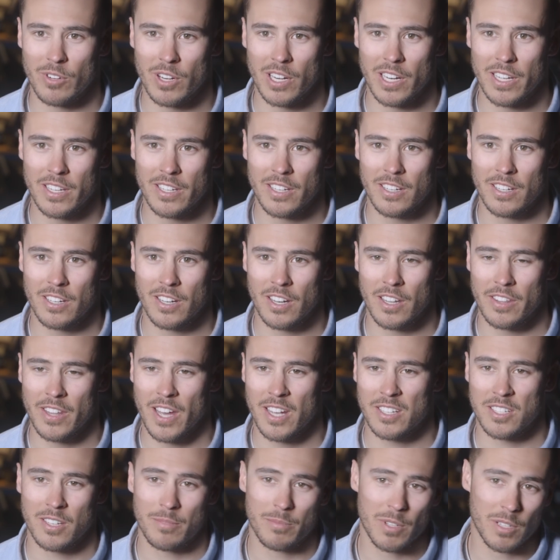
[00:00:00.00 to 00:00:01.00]
really, and
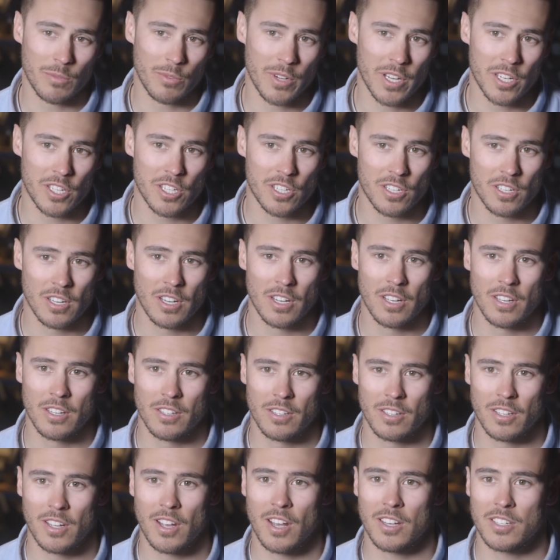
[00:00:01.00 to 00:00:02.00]
that's something which
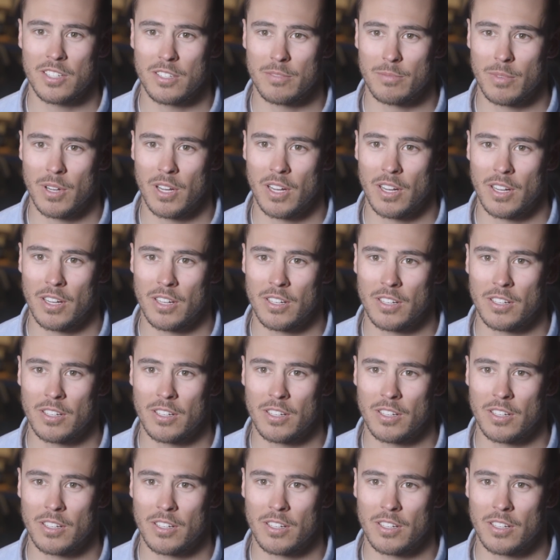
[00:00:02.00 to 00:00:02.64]
the customer,